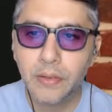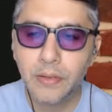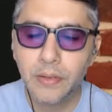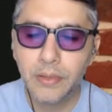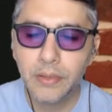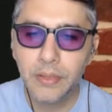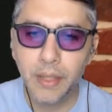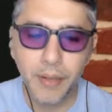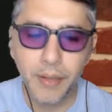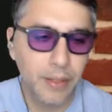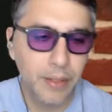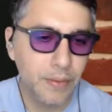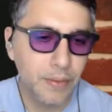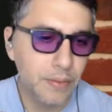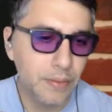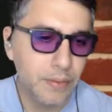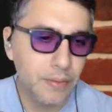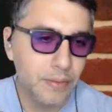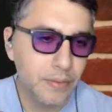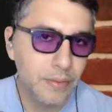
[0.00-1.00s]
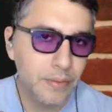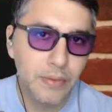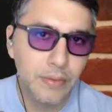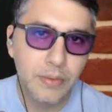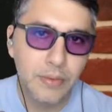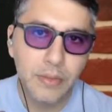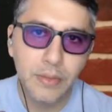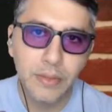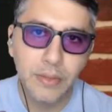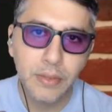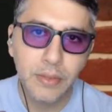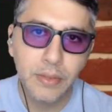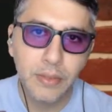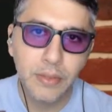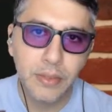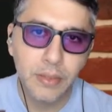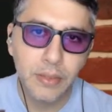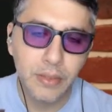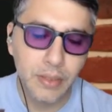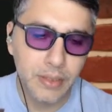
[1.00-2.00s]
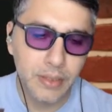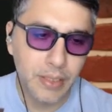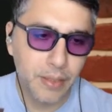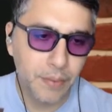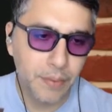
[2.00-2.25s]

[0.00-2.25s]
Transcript: There we go. Looks like we